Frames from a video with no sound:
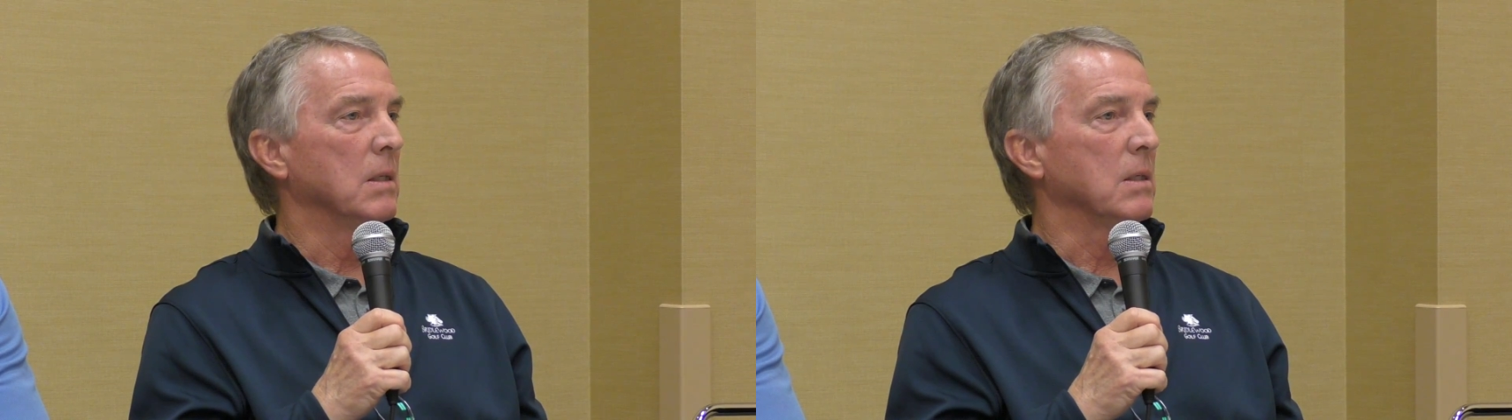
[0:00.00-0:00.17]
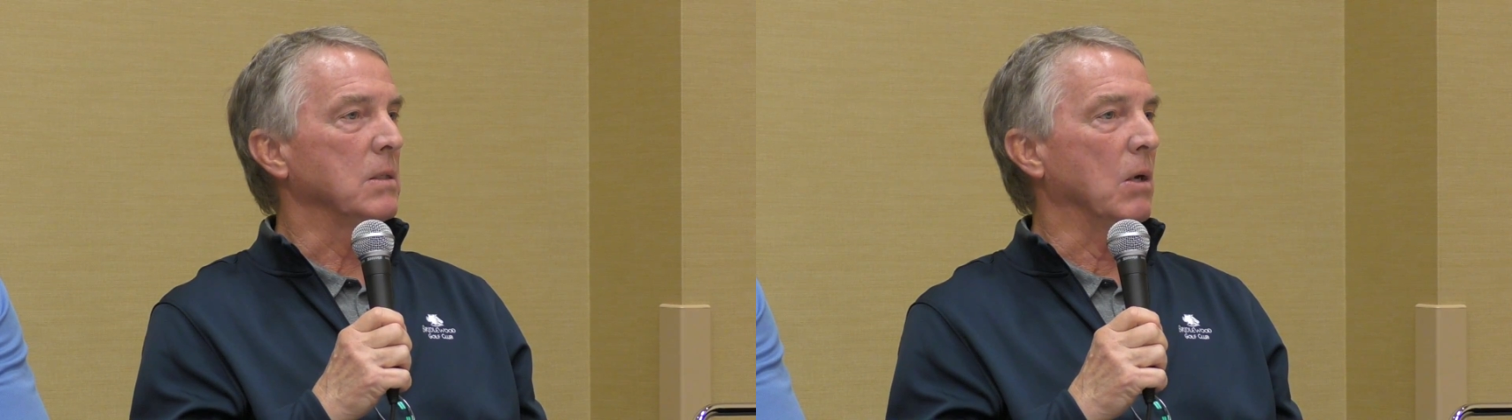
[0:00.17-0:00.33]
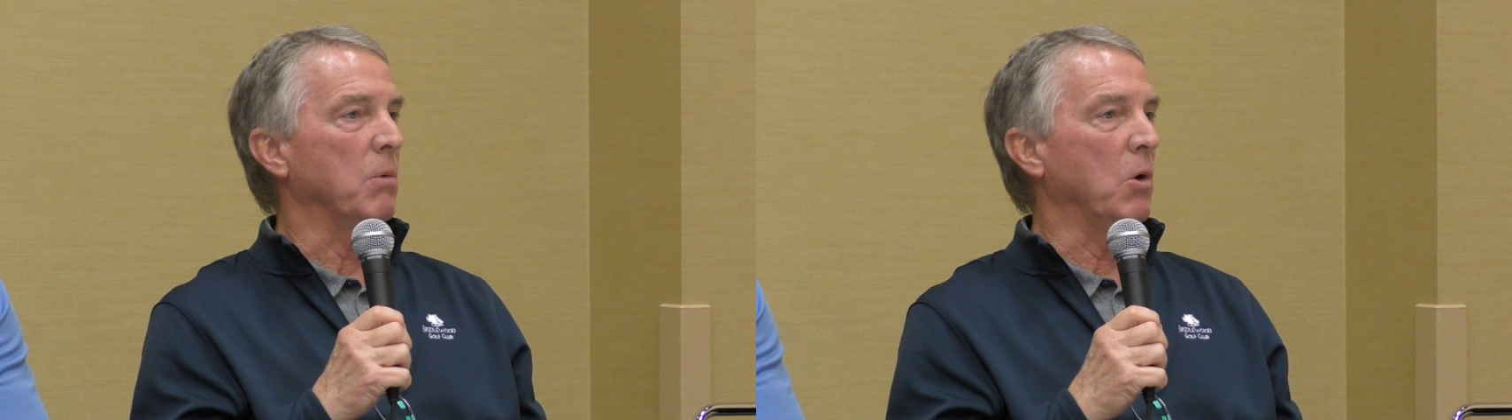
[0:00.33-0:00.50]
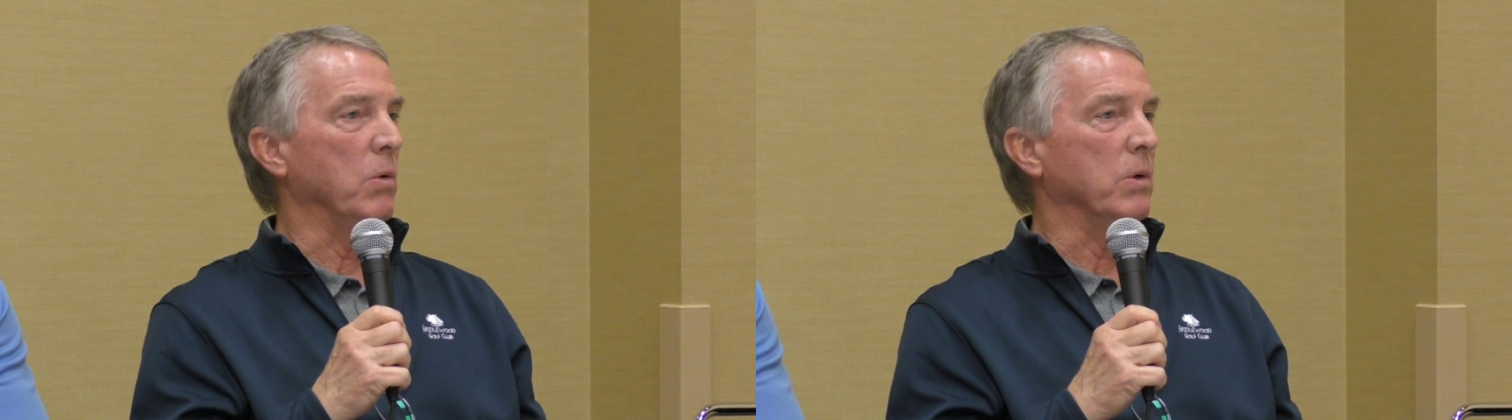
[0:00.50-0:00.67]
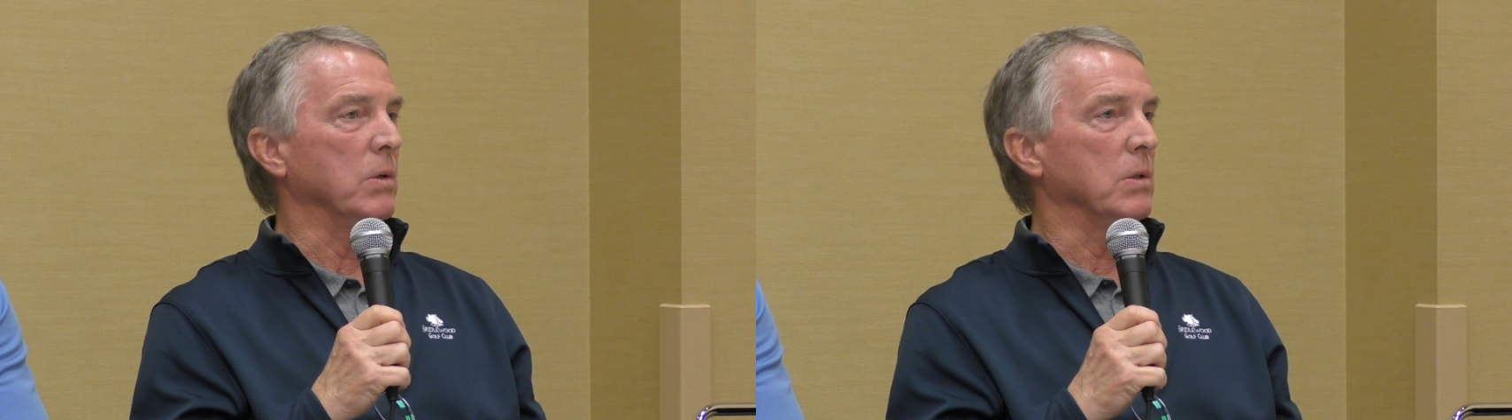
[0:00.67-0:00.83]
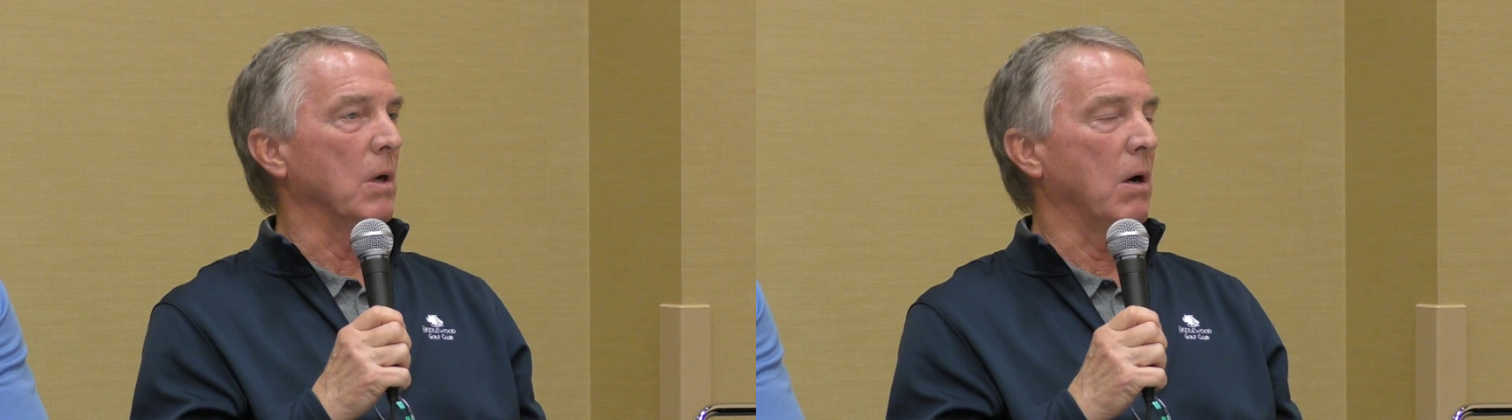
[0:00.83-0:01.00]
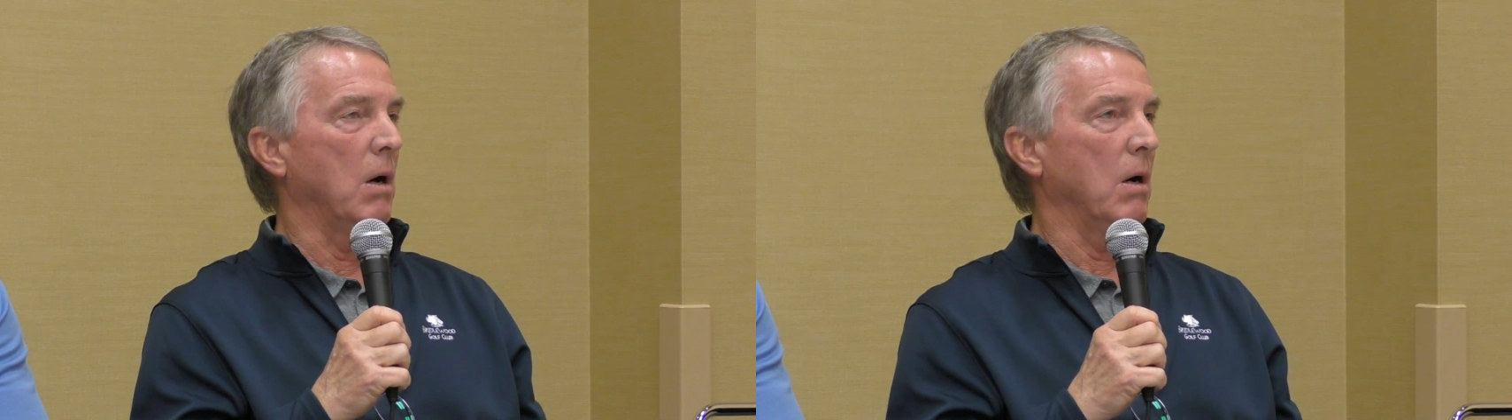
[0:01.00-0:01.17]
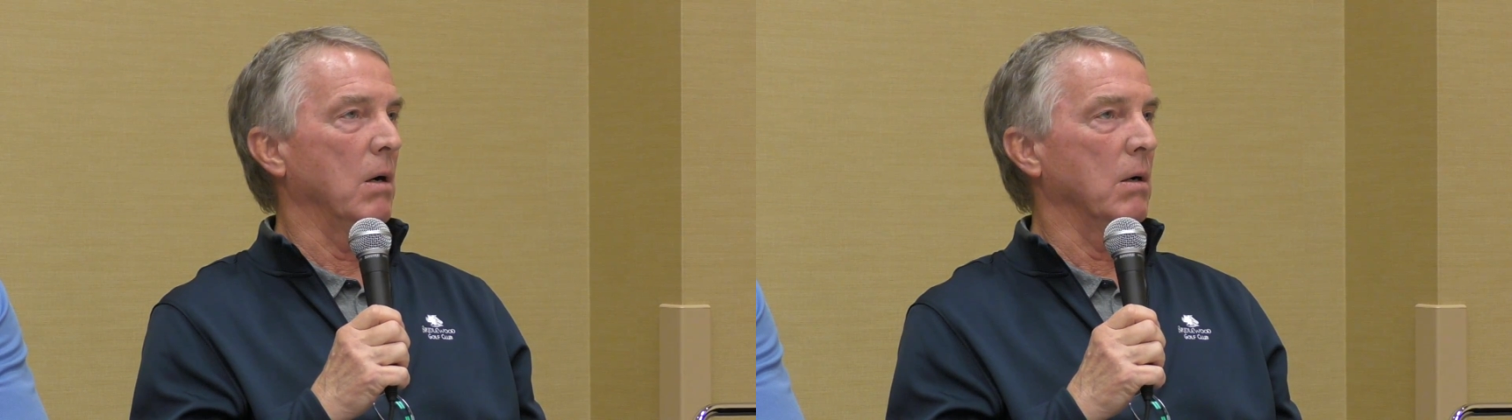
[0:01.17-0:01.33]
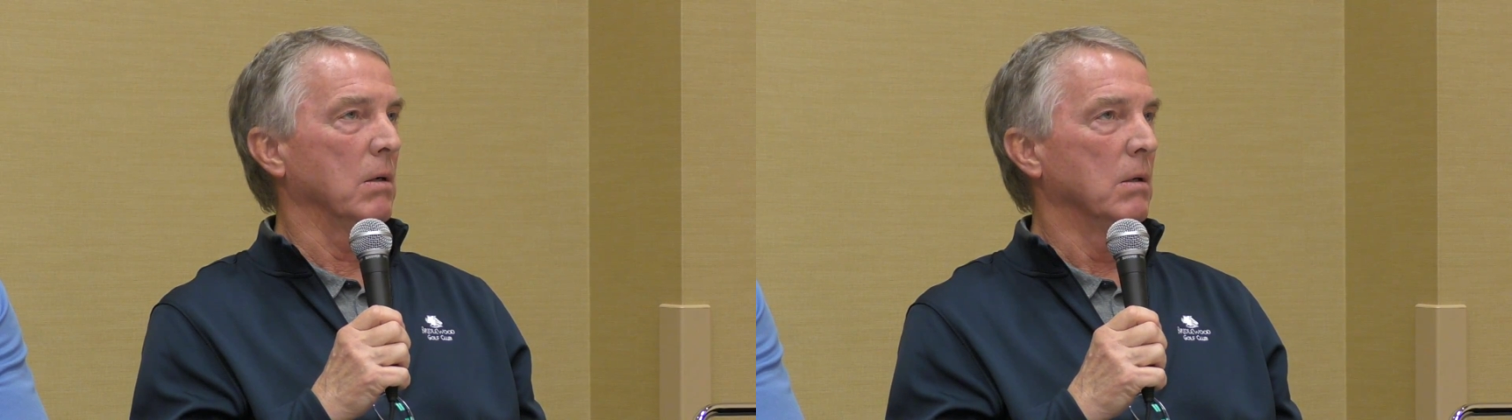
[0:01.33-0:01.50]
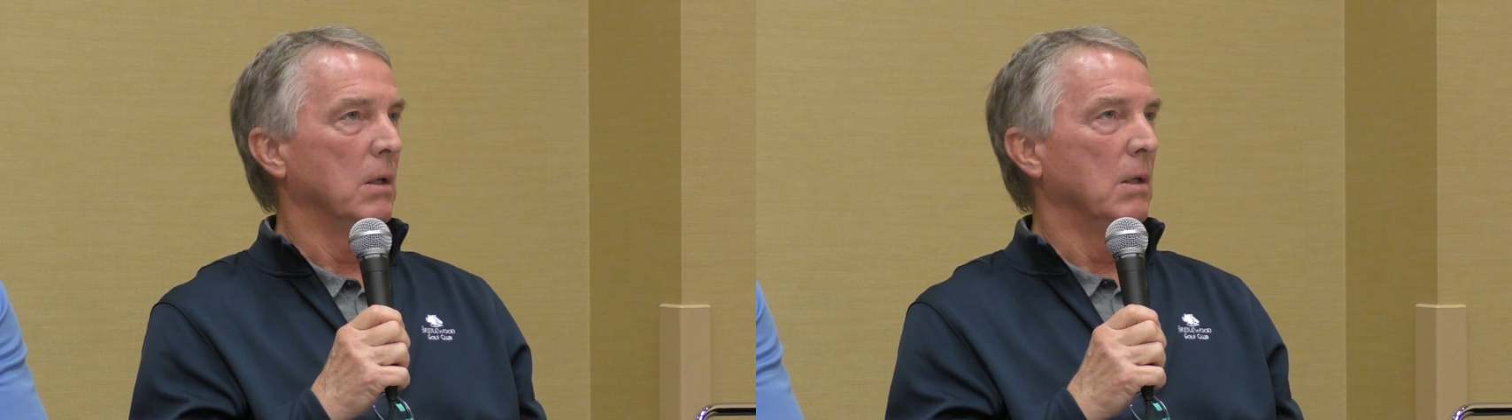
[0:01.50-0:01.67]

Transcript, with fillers: Some owners are